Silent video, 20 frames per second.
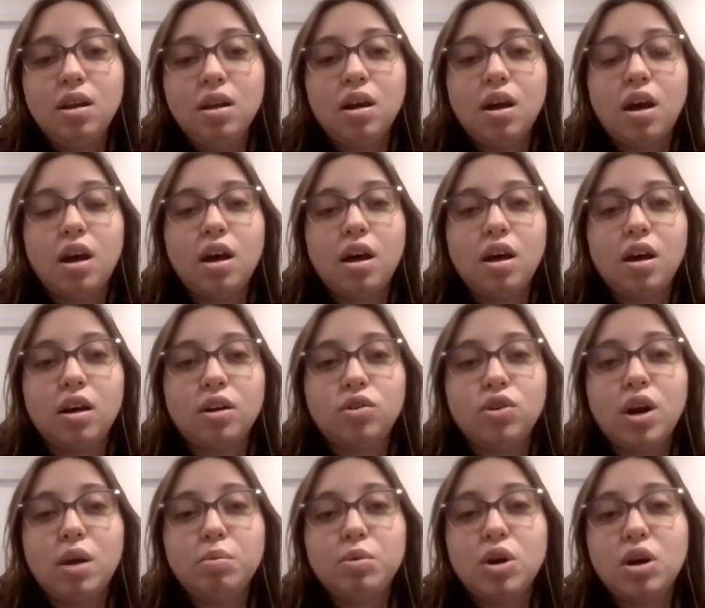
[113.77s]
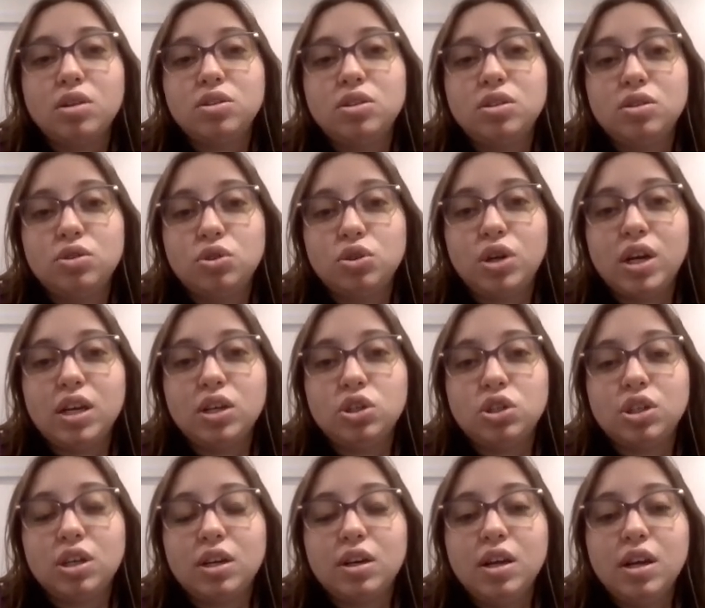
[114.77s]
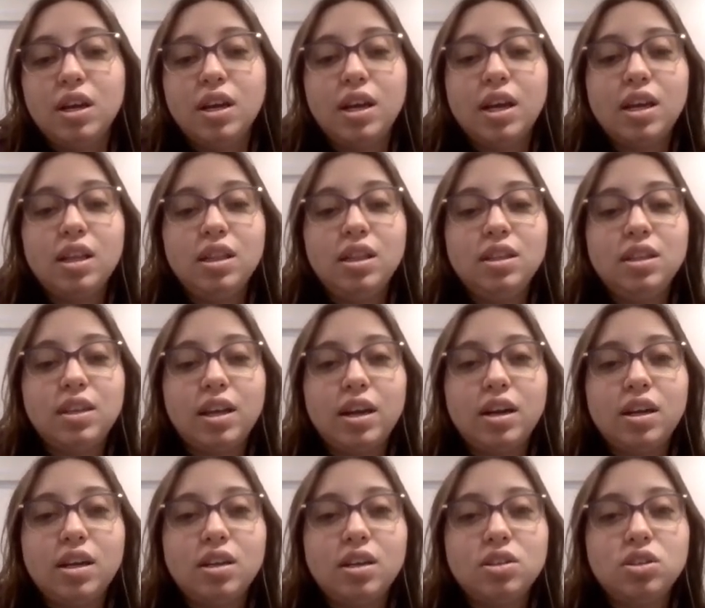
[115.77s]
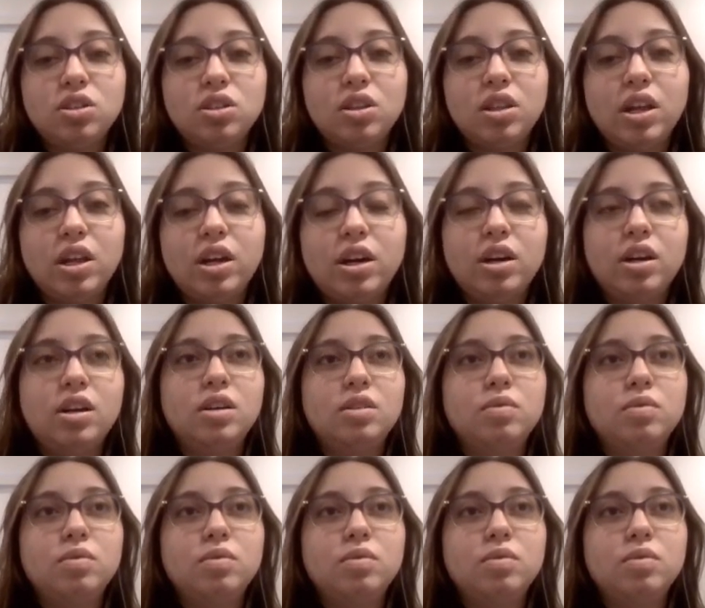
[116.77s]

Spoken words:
crime concentration. In these areas, there